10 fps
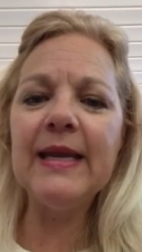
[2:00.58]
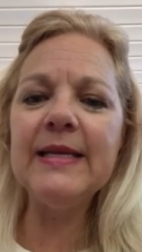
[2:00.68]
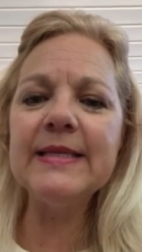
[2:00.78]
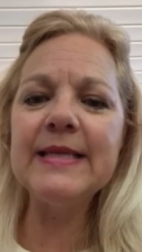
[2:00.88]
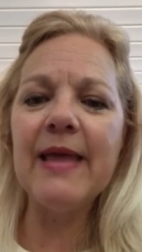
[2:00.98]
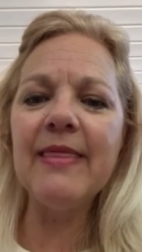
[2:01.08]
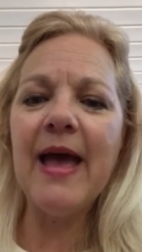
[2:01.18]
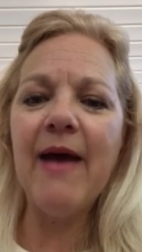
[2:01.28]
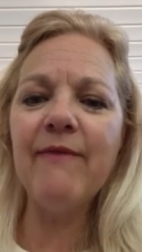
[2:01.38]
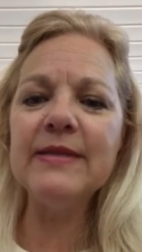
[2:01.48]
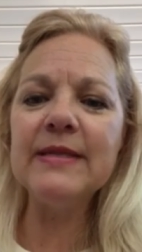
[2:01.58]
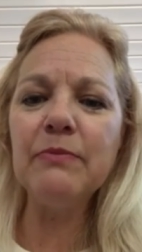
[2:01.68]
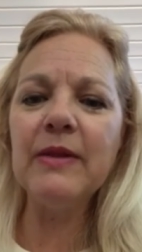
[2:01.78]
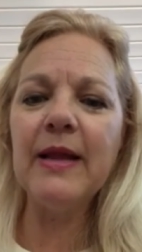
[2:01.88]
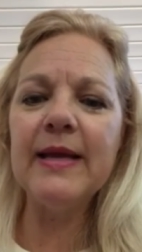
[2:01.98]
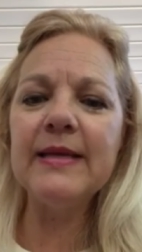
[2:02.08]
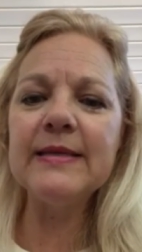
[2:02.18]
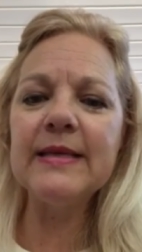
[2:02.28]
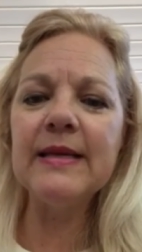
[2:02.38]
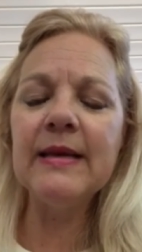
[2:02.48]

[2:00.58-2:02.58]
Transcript: he set the heavens in place.